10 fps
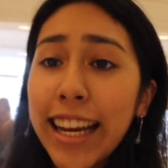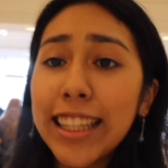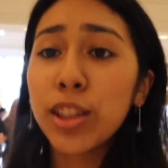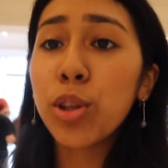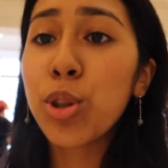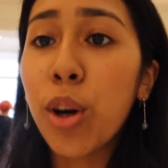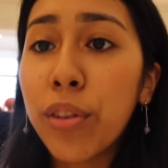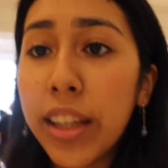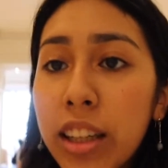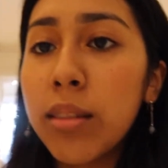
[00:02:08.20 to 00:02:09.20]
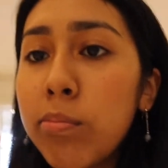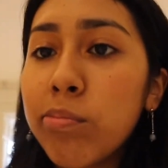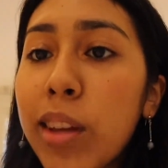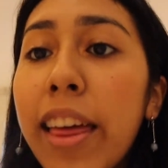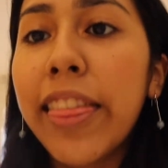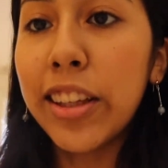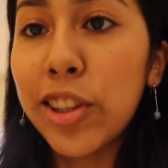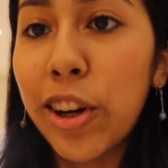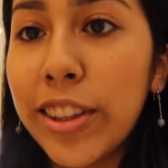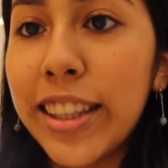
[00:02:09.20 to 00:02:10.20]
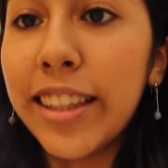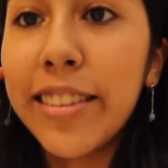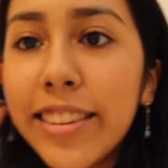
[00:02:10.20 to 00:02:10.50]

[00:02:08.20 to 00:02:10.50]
guess who drove here? This girl did.